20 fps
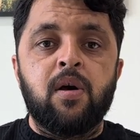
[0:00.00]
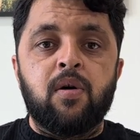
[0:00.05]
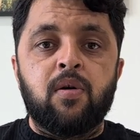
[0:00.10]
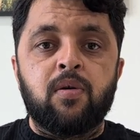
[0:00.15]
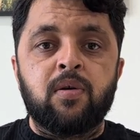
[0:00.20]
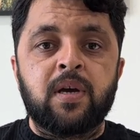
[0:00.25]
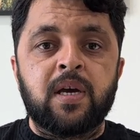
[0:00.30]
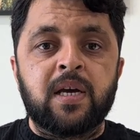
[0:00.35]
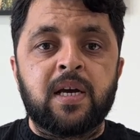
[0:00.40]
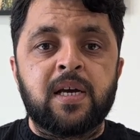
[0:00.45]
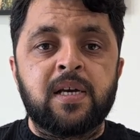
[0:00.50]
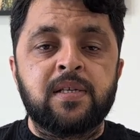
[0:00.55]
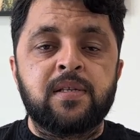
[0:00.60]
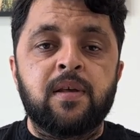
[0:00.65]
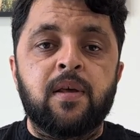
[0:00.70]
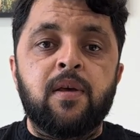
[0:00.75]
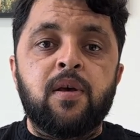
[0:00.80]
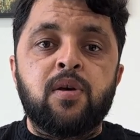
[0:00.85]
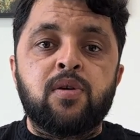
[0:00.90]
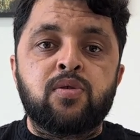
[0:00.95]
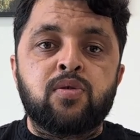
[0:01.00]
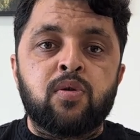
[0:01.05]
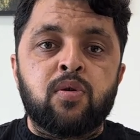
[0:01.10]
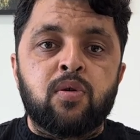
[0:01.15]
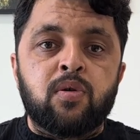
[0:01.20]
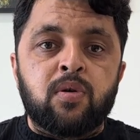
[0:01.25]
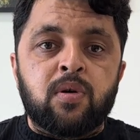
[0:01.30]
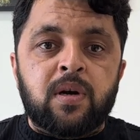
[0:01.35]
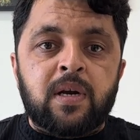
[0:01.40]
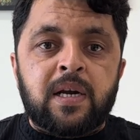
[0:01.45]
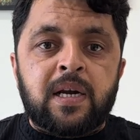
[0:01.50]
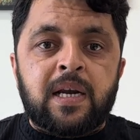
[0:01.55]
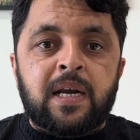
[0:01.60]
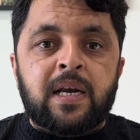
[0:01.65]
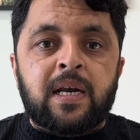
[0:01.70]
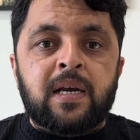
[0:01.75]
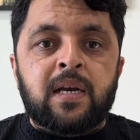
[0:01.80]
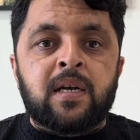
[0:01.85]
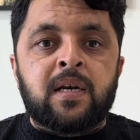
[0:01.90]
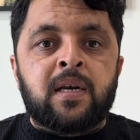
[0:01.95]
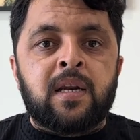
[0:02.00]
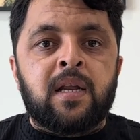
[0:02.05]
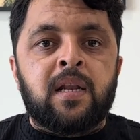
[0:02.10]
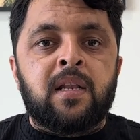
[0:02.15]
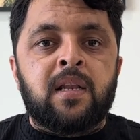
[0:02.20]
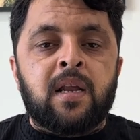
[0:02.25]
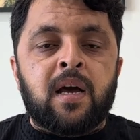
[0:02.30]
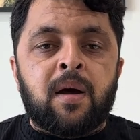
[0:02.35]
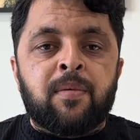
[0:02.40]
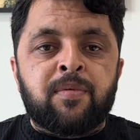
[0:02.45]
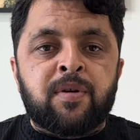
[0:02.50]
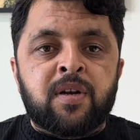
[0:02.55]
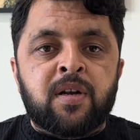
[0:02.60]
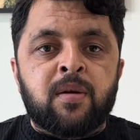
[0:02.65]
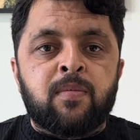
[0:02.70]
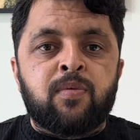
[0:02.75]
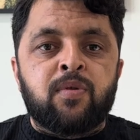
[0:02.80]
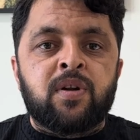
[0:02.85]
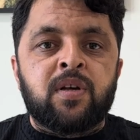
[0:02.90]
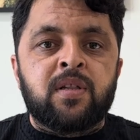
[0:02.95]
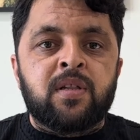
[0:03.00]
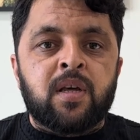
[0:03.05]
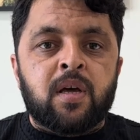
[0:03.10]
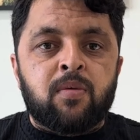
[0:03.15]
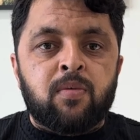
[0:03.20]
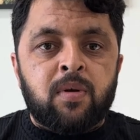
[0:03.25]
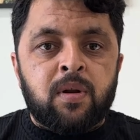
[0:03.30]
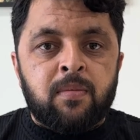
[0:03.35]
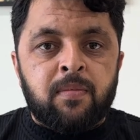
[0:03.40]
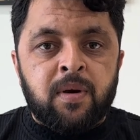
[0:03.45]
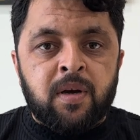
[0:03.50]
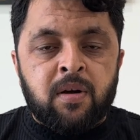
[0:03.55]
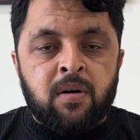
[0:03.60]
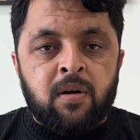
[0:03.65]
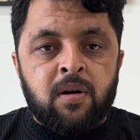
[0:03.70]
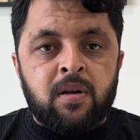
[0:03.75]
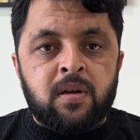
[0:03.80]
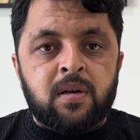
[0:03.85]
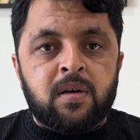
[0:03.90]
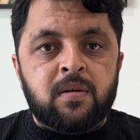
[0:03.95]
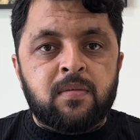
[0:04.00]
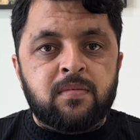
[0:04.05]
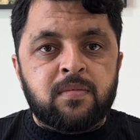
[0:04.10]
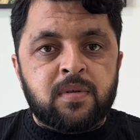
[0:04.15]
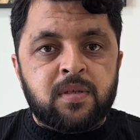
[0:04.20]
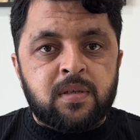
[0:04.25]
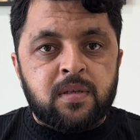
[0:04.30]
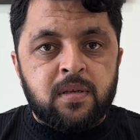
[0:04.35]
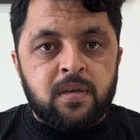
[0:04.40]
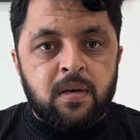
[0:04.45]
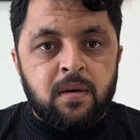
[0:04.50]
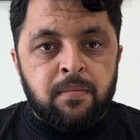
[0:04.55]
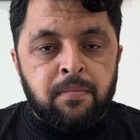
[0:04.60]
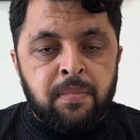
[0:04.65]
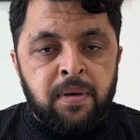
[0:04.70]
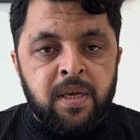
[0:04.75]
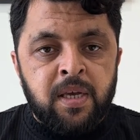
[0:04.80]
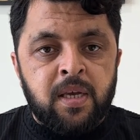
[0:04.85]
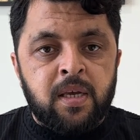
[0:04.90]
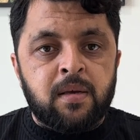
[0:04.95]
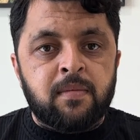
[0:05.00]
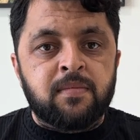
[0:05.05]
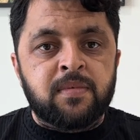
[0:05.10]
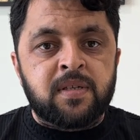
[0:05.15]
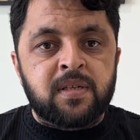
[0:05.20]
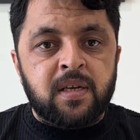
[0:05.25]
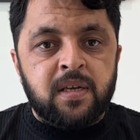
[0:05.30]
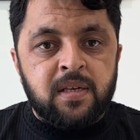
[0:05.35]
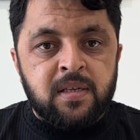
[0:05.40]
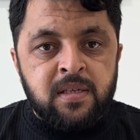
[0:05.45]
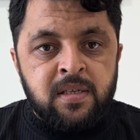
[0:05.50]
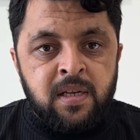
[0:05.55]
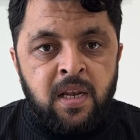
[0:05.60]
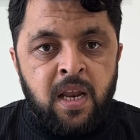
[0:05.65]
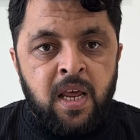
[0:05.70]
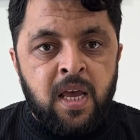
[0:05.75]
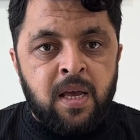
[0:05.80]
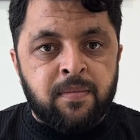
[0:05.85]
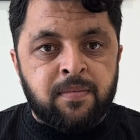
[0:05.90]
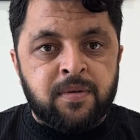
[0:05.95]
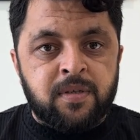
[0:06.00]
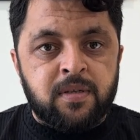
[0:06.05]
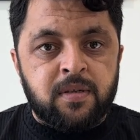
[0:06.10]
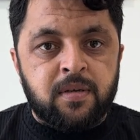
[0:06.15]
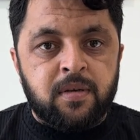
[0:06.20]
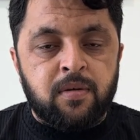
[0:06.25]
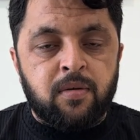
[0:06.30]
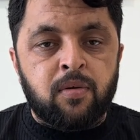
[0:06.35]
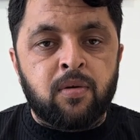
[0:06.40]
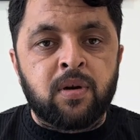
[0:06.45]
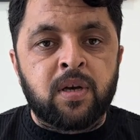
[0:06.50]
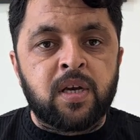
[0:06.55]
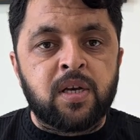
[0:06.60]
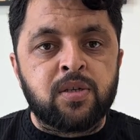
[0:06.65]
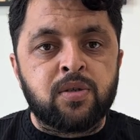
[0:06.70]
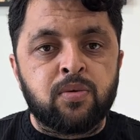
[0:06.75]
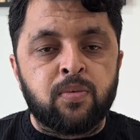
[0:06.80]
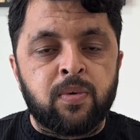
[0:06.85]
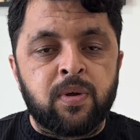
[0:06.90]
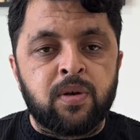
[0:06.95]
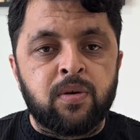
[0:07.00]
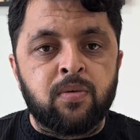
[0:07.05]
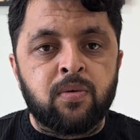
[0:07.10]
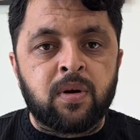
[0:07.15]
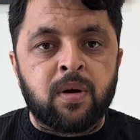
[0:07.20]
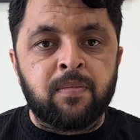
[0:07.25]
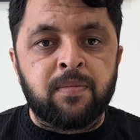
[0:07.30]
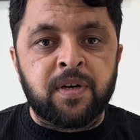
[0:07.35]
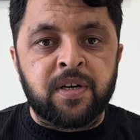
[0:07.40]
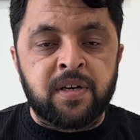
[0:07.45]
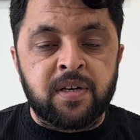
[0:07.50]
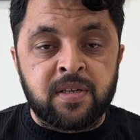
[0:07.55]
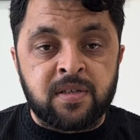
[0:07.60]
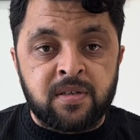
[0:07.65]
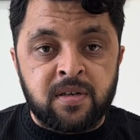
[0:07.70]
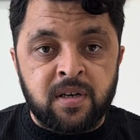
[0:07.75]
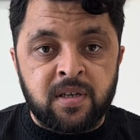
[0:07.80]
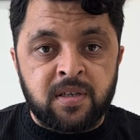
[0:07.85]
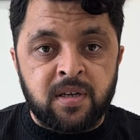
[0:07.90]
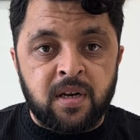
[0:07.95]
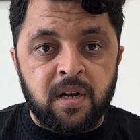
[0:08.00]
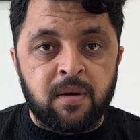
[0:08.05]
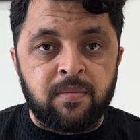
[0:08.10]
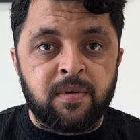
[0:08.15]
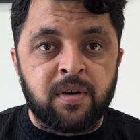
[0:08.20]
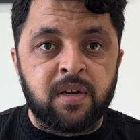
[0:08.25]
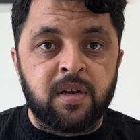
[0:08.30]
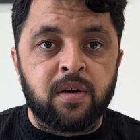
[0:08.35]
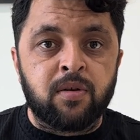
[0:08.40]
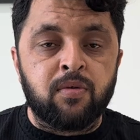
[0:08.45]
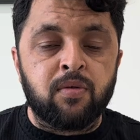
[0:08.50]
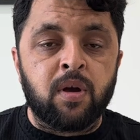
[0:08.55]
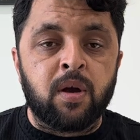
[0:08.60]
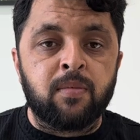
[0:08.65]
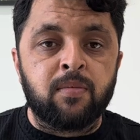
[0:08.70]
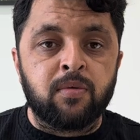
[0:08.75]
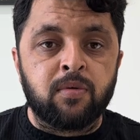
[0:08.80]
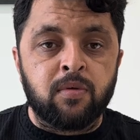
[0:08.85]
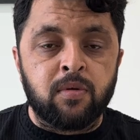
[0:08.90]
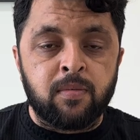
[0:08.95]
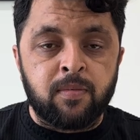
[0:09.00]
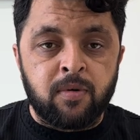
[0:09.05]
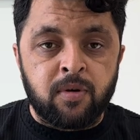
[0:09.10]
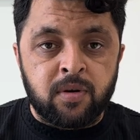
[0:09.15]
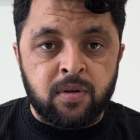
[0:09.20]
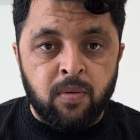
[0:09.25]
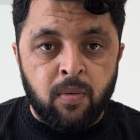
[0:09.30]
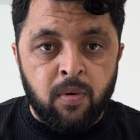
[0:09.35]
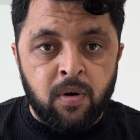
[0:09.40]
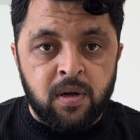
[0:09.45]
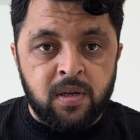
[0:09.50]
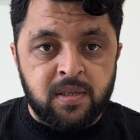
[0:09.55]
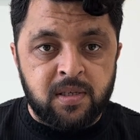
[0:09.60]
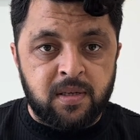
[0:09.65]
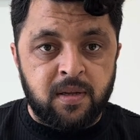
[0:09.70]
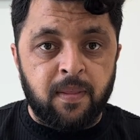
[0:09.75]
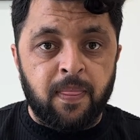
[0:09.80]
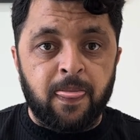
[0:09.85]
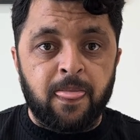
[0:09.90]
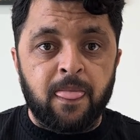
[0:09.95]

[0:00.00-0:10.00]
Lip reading: Okay guys, so till after the putting, there will be columns, beams, slabs. Okay, so when you complete the structure, after that you have to go for the walls.